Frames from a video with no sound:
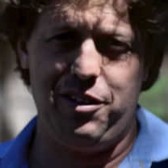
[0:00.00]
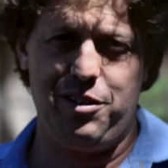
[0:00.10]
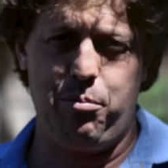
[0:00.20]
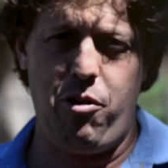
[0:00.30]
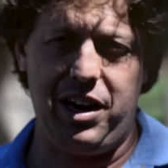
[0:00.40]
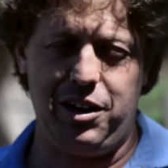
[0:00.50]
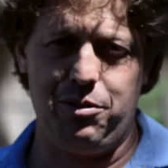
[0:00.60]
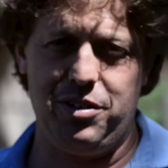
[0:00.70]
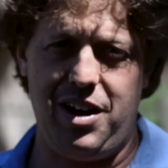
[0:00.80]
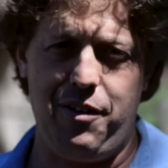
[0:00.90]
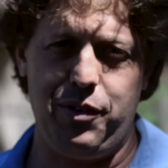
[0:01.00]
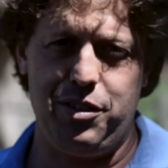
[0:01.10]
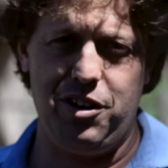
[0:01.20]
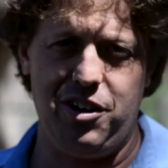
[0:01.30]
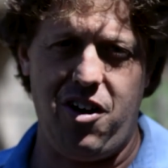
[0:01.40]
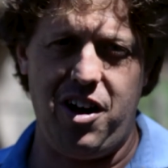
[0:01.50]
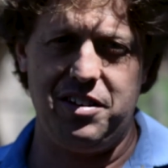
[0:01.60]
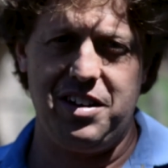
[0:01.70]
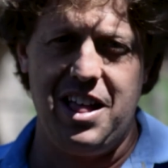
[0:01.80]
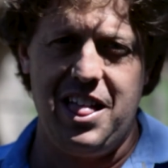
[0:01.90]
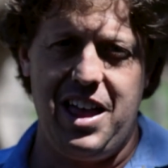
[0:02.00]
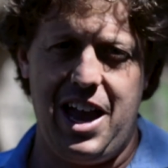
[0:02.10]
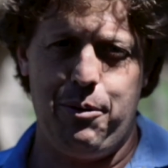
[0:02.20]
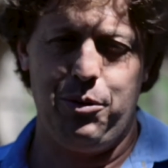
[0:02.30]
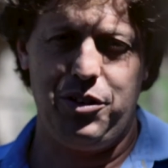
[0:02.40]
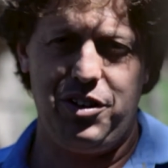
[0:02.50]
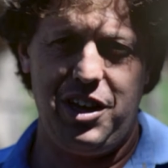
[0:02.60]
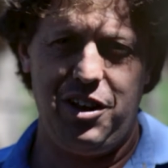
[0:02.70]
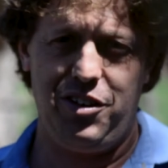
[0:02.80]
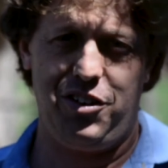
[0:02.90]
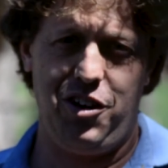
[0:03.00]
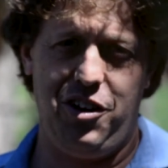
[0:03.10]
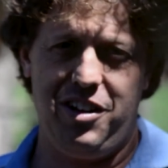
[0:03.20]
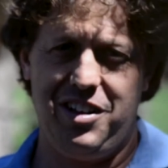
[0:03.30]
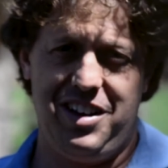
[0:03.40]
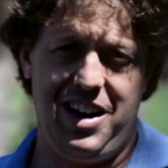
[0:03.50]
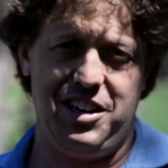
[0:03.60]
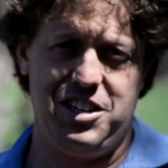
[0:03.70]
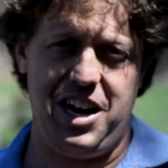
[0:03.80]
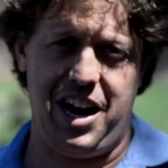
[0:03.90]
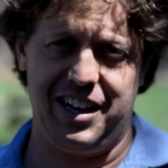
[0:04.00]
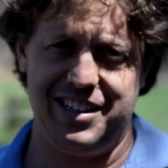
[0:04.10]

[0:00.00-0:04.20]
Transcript: lots of practical stuff with you guys. And we'll see you soon next year.